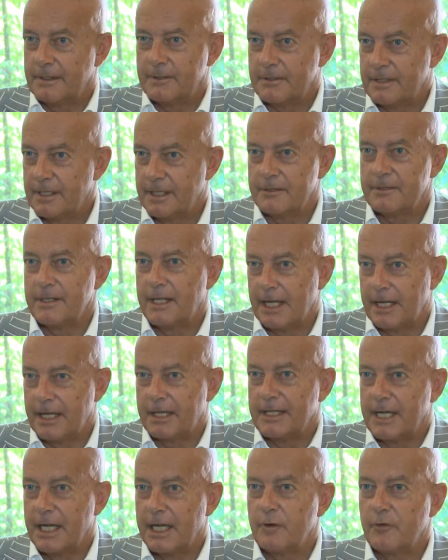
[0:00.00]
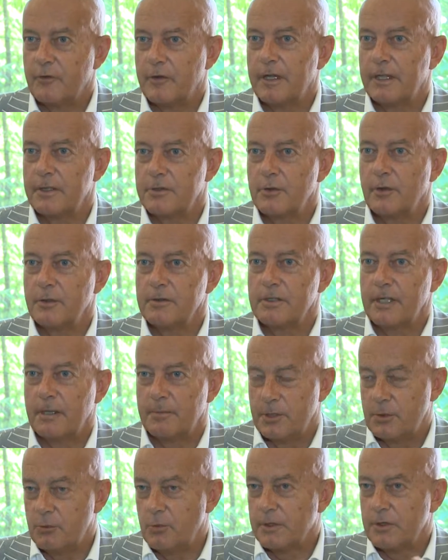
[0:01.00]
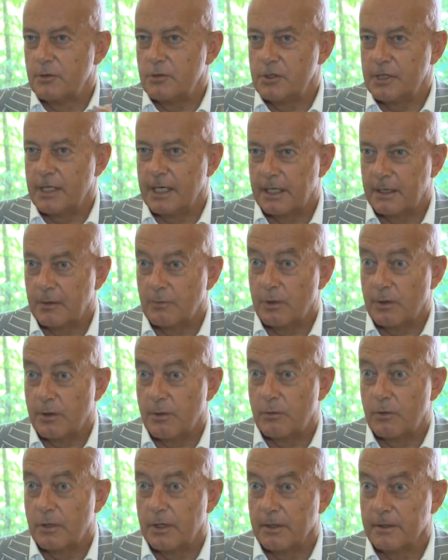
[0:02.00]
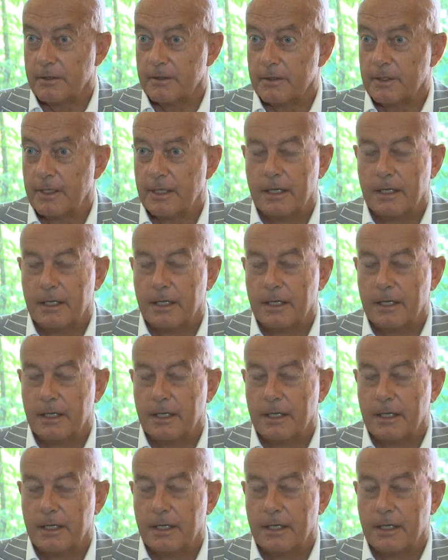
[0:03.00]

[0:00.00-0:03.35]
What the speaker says: It's like an eco-village concept. You want to share it with the world